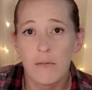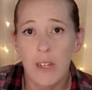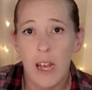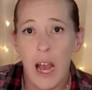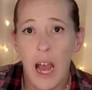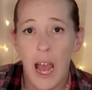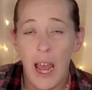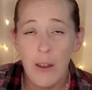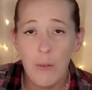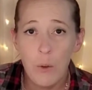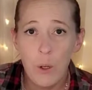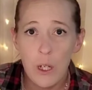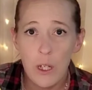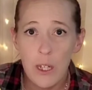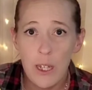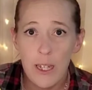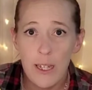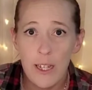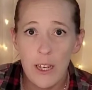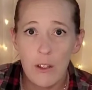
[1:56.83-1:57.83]
I
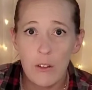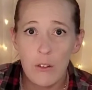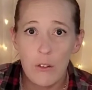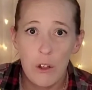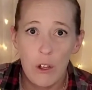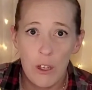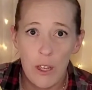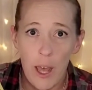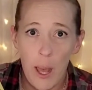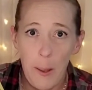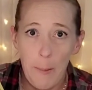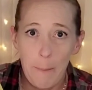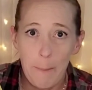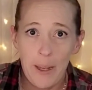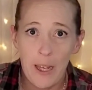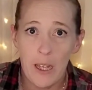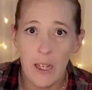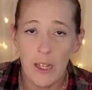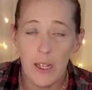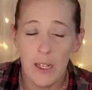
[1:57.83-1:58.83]
would look
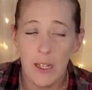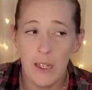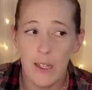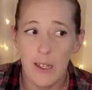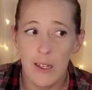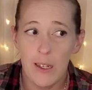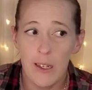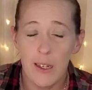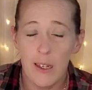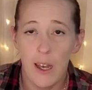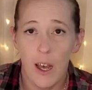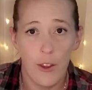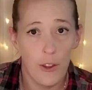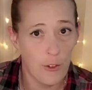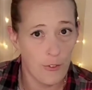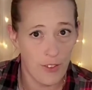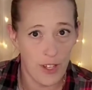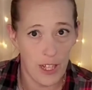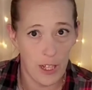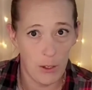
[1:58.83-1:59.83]
up
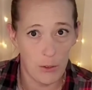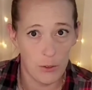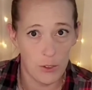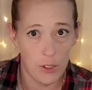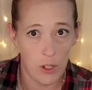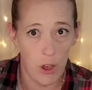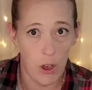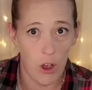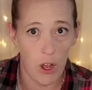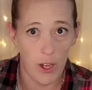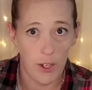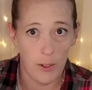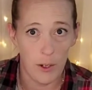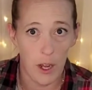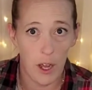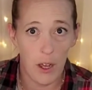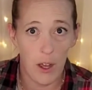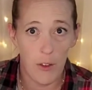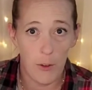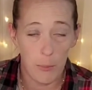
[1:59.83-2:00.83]
other videos on
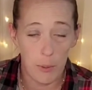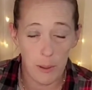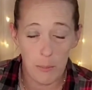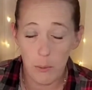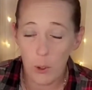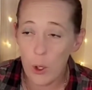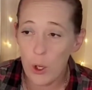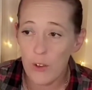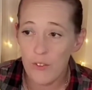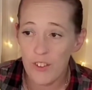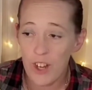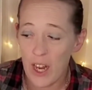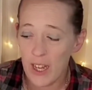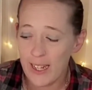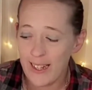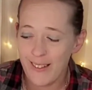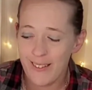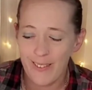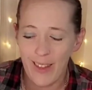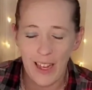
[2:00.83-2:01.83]
other people who have done
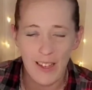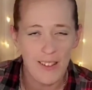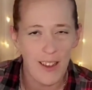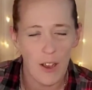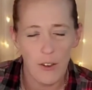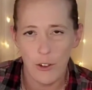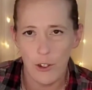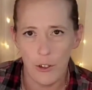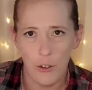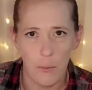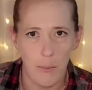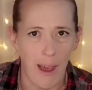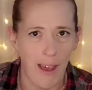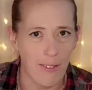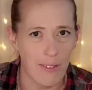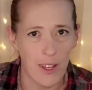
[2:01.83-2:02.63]
it, and they tell you about